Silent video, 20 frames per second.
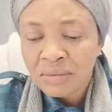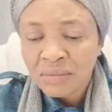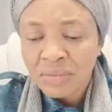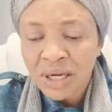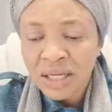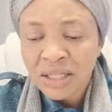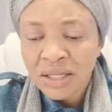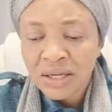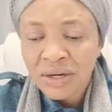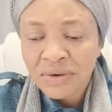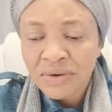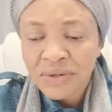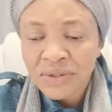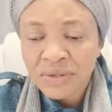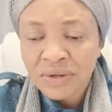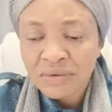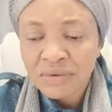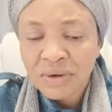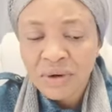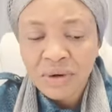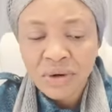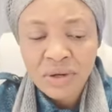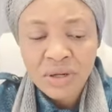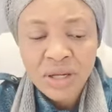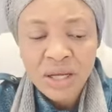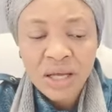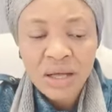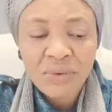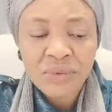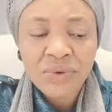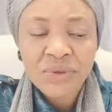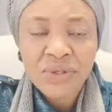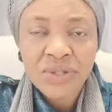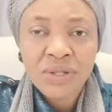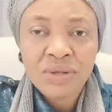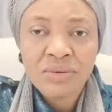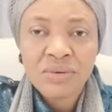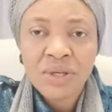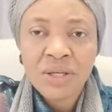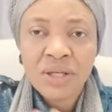By the grace of God, I will
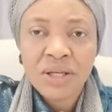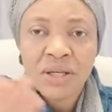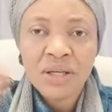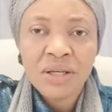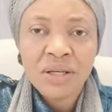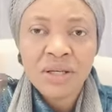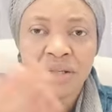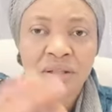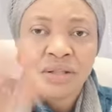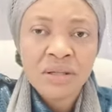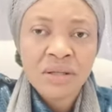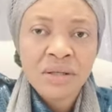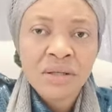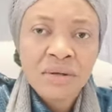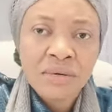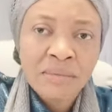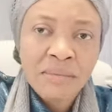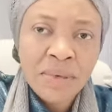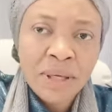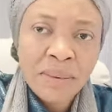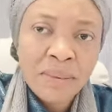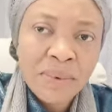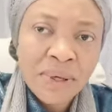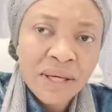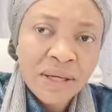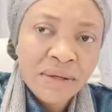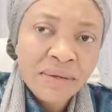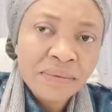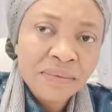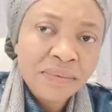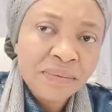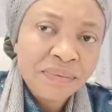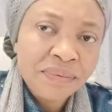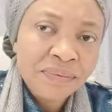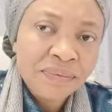see you again. Bye-bye.